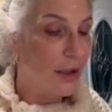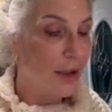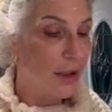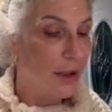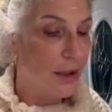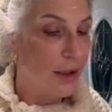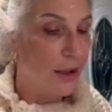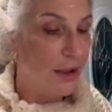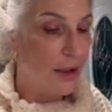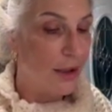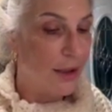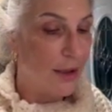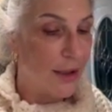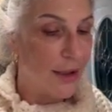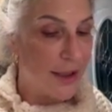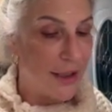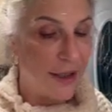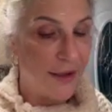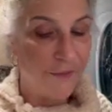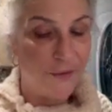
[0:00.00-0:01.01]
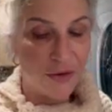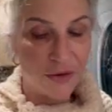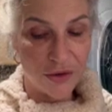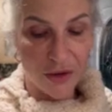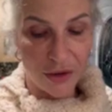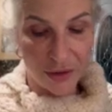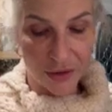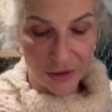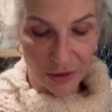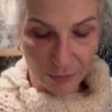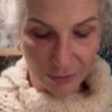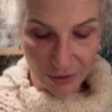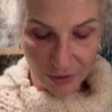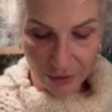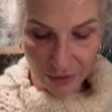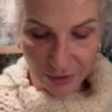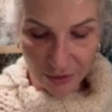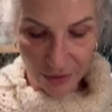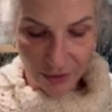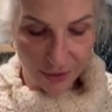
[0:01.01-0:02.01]
I haven't talked about
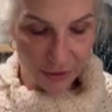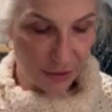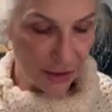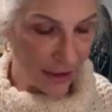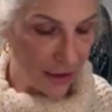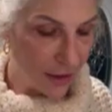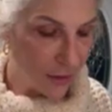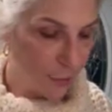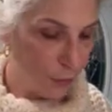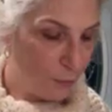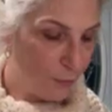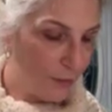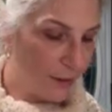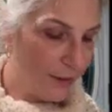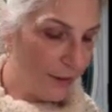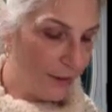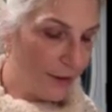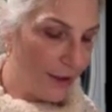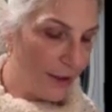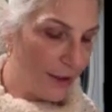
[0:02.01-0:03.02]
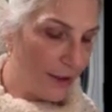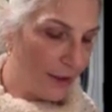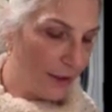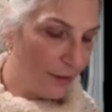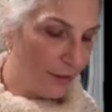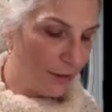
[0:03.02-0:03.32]
it that openly yet.